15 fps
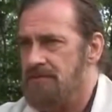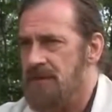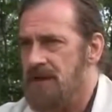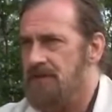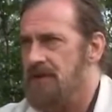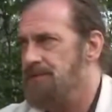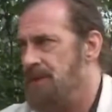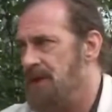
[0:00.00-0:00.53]

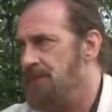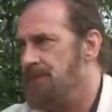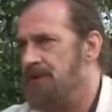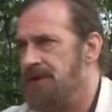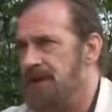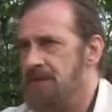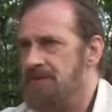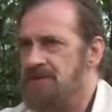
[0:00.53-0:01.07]
Every paper
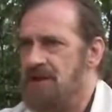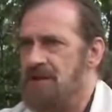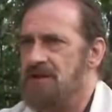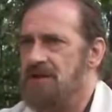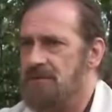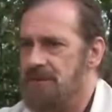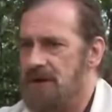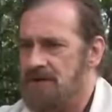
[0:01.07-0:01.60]
kept telling
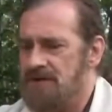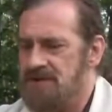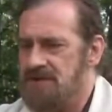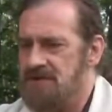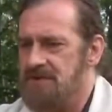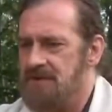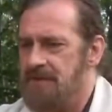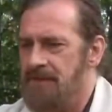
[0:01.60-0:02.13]
you about it,